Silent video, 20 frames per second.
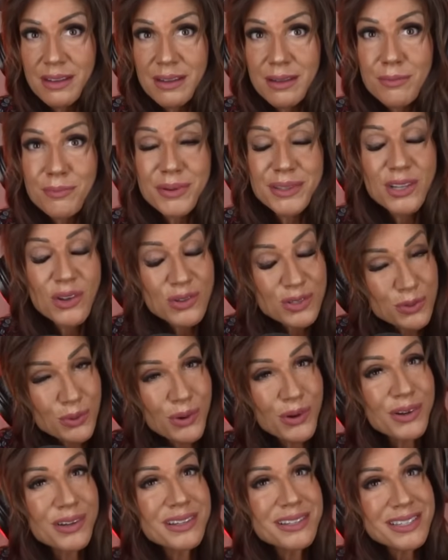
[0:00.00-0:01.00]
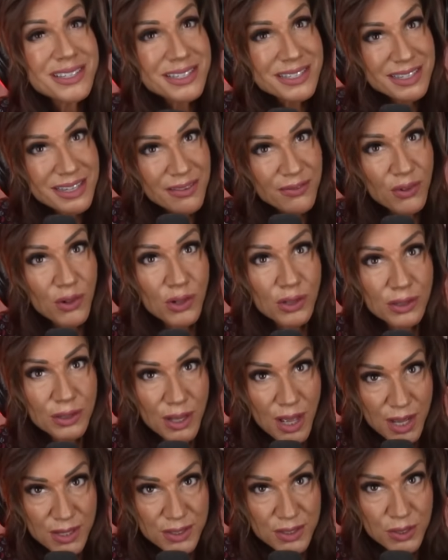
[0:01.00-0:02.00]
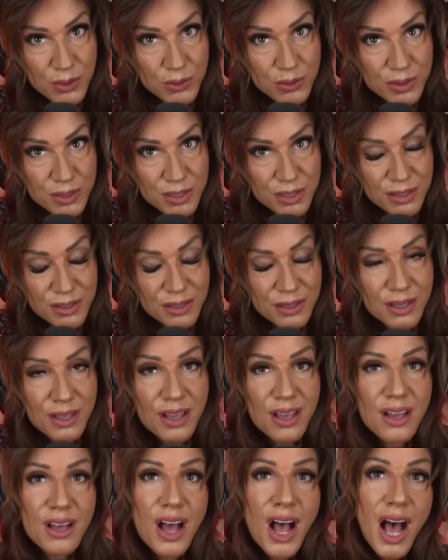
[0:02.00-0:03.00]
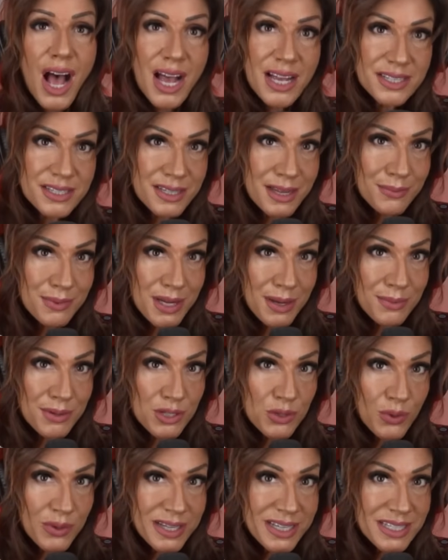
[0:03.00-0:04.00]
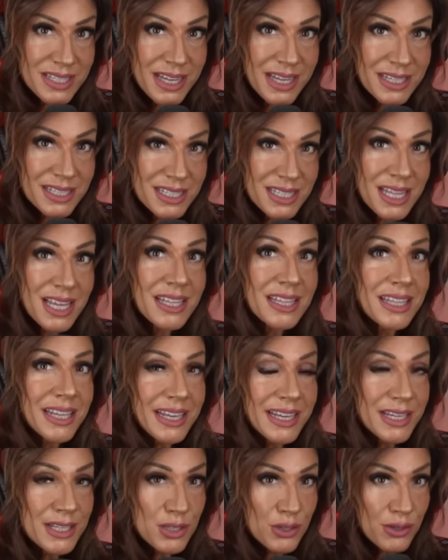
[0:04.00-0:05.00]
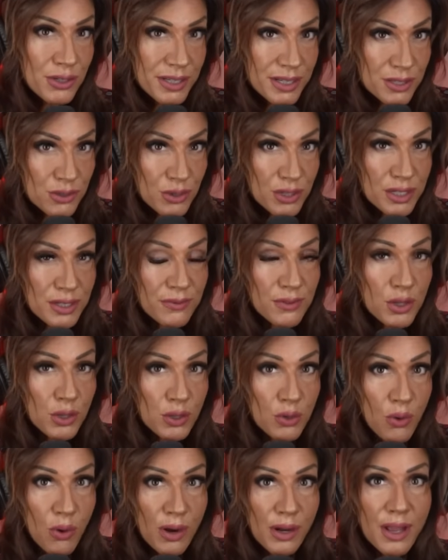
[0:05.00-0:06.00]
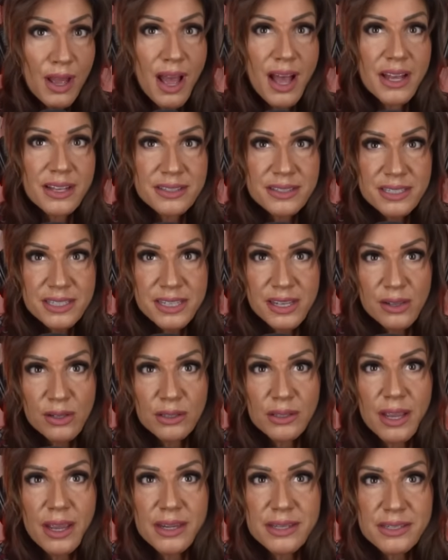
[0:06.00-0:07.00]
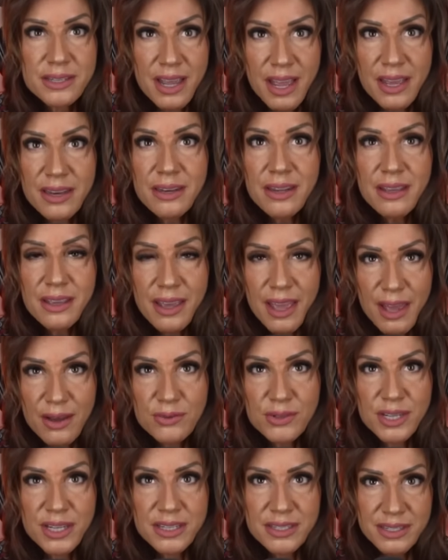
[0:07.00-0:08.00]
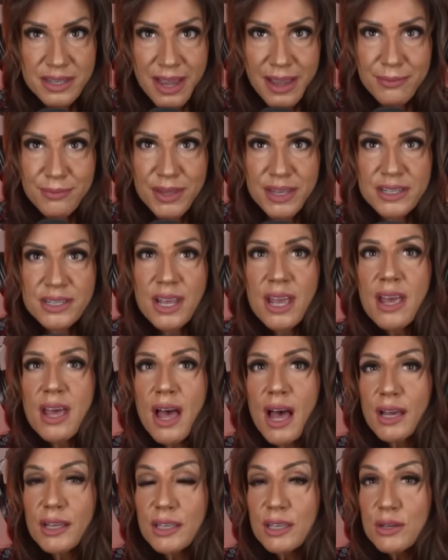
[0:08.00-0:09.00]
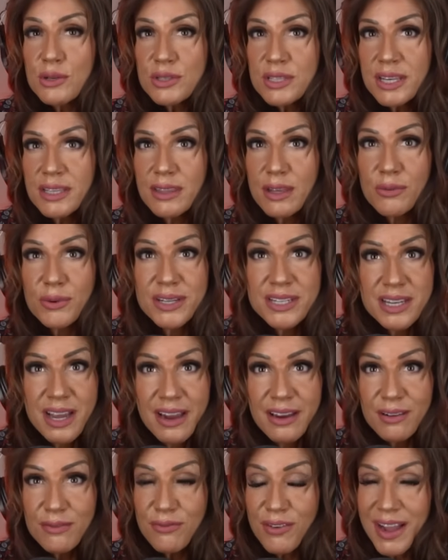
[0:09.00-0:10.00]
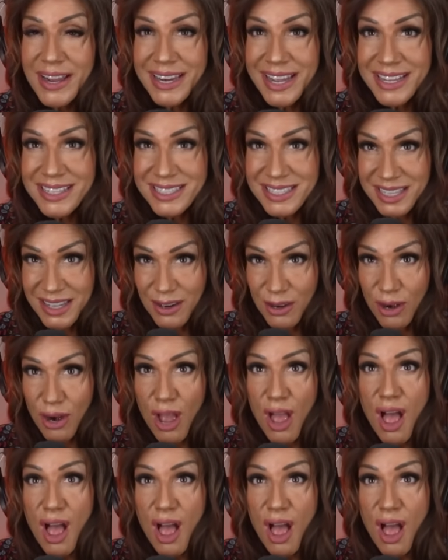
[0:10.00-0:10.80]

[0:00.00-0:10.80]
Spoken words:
But those were civil lawsuits. On September 26th, the Eastern District of New York unsealed a 10-count indictment accusing the retired financier